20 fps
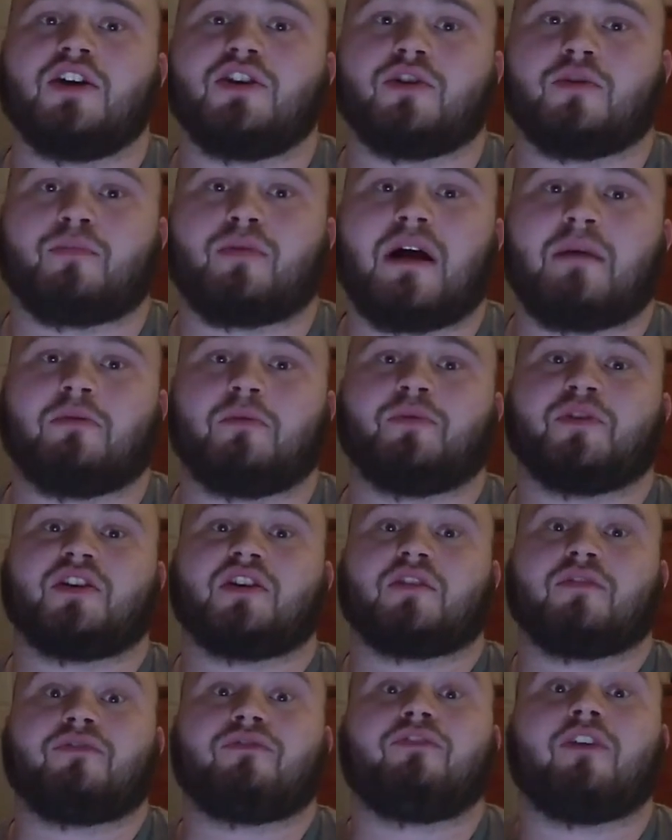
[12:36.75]
you're probably
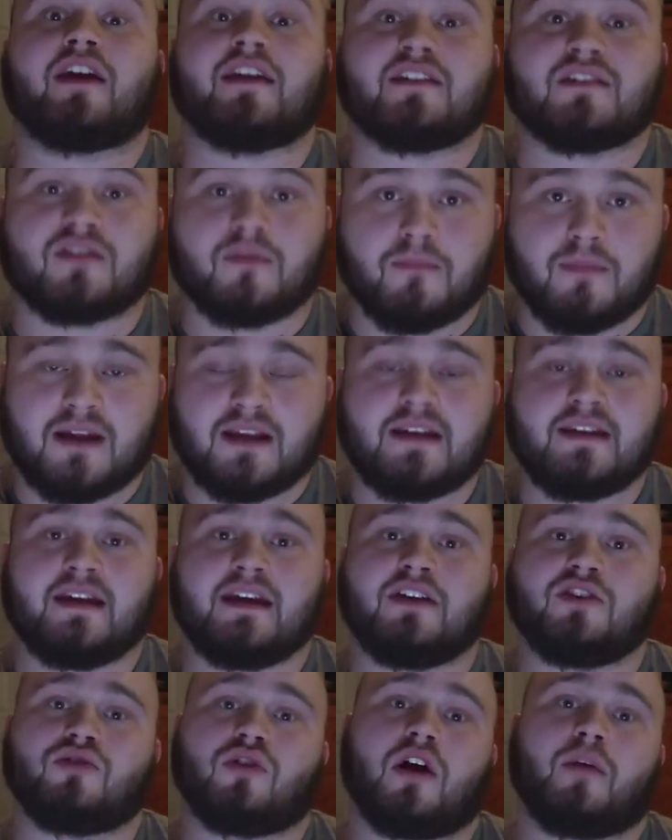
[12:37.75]
going to fight to
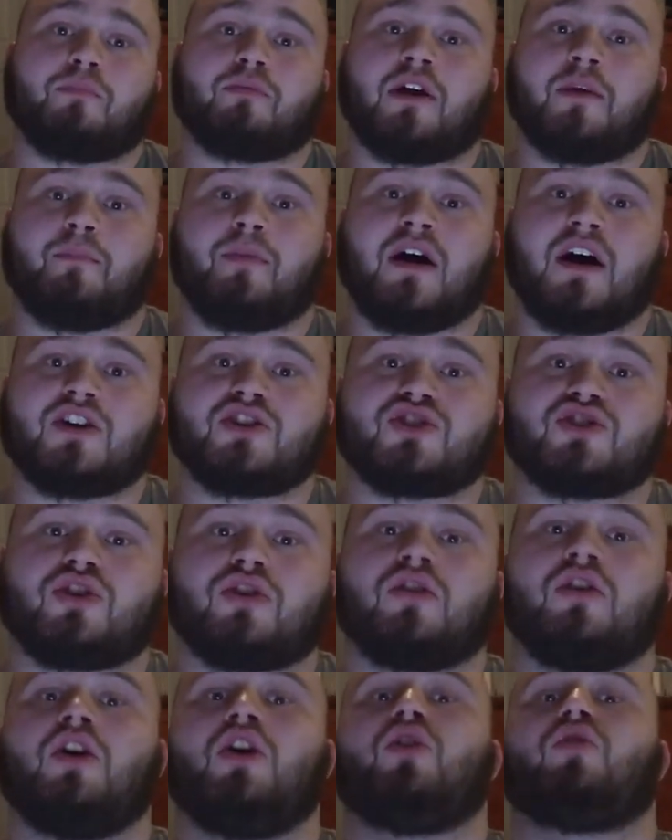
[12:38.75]
maintain your upright
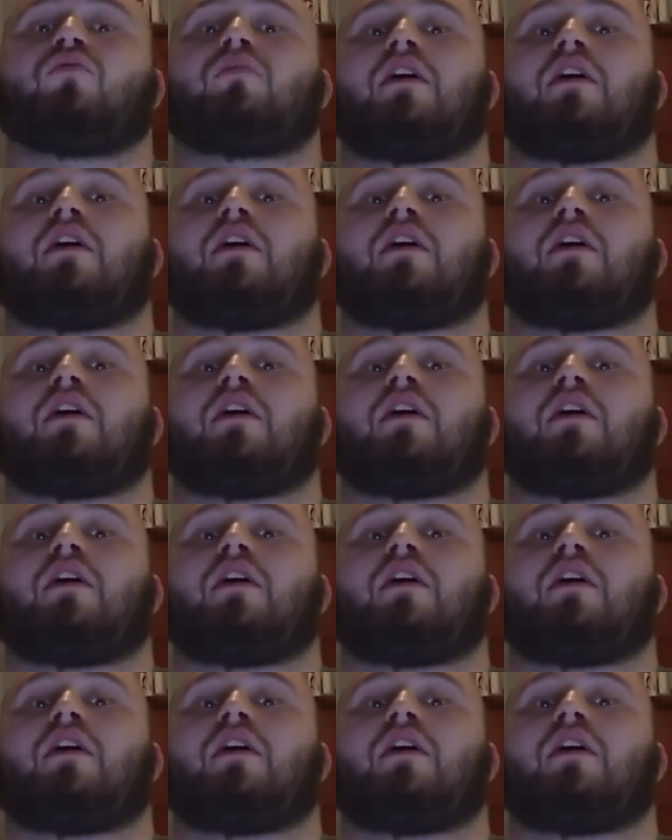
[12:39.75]
posture